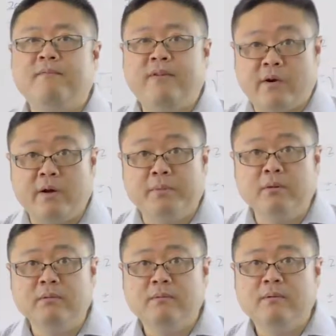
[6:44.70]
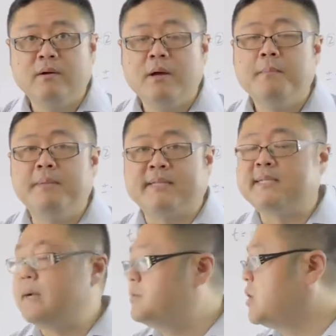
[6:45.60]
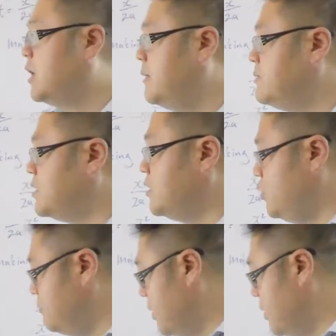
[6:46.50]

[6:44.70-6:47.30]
variable, but sometimes you